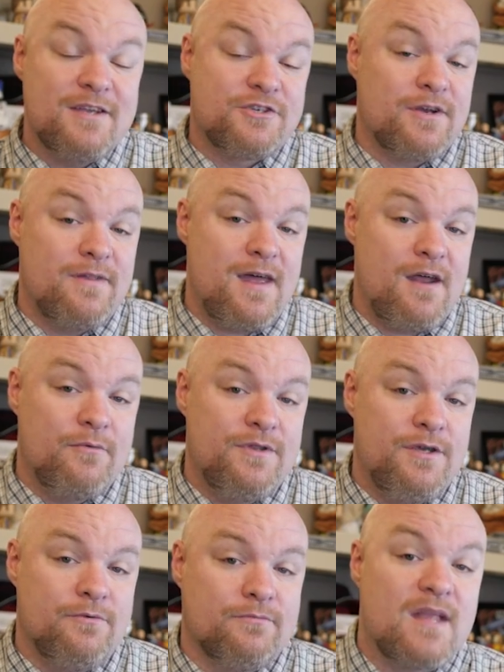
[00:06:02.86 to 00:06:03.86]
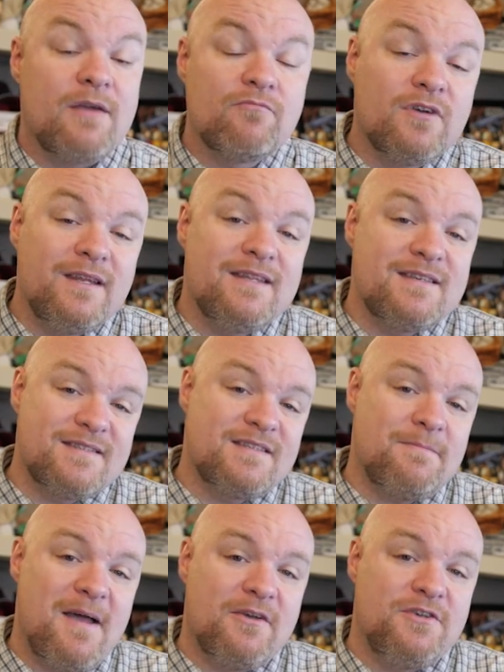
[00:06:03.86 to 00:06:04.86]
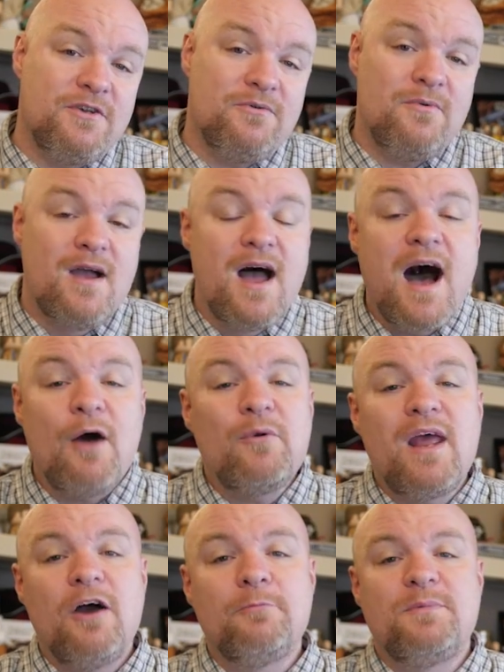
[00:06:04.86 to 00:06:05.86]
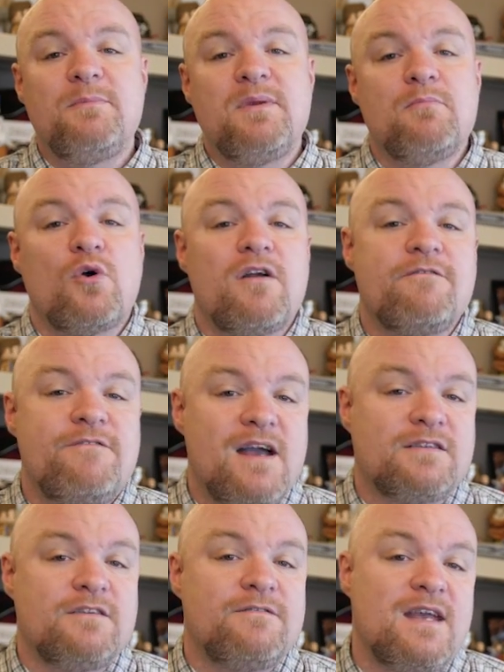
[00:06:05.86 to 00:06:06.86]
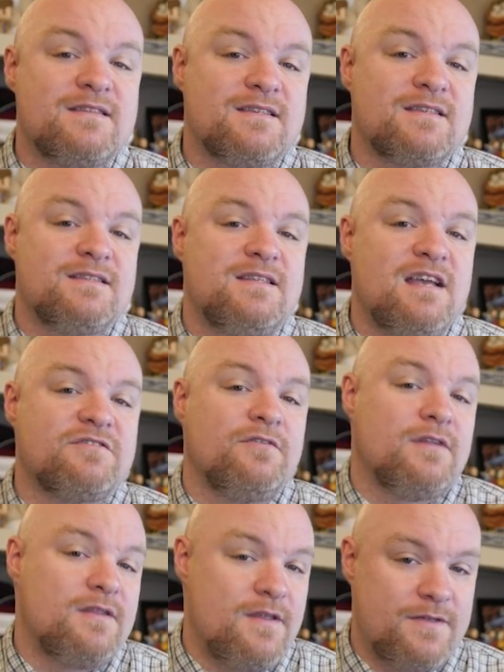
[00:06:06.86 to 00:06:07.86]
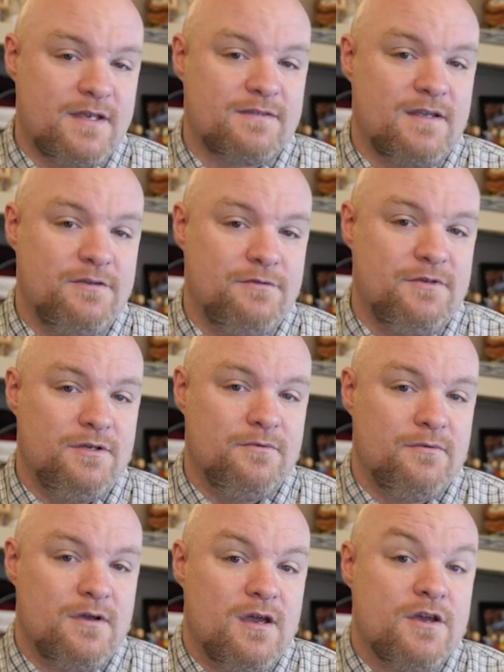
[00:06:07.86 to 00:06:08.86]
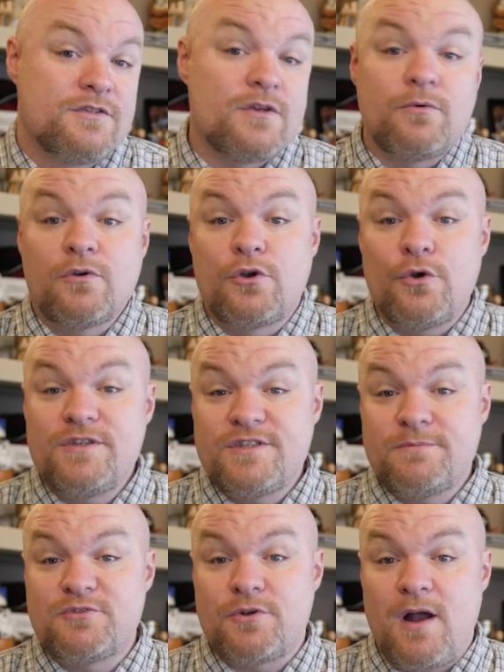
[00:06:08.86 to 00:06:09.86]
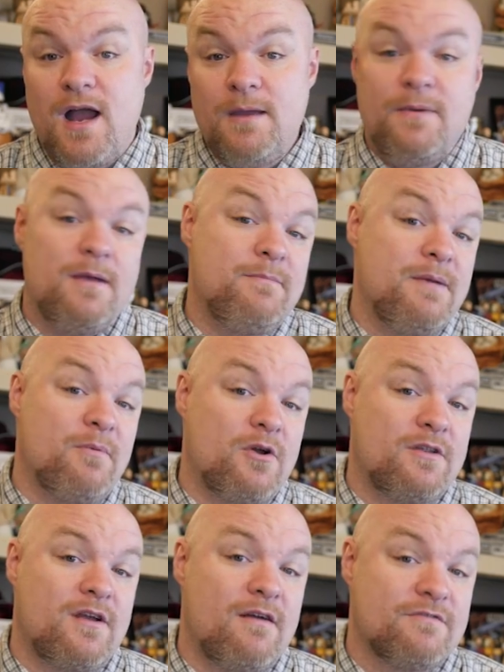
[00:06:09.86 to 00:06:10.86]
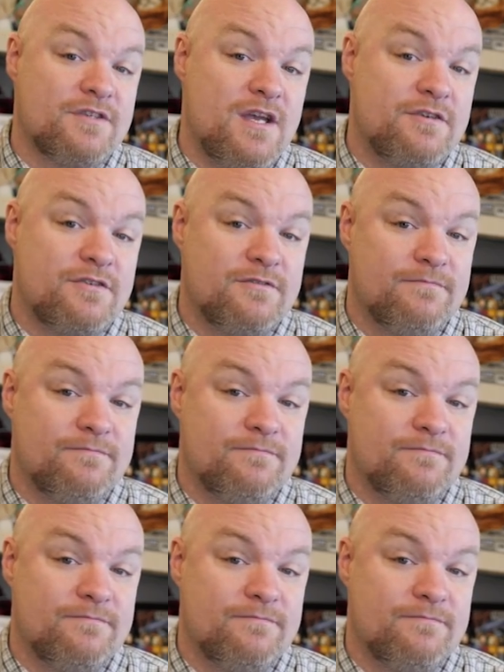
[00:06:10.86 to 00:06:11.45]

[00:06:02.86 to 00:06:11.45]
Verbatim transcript: and share that out with you. And really, this is about you. I want to help you be more effective and successful in the things that you do. So go ahead and subscribe and be part of the conversation.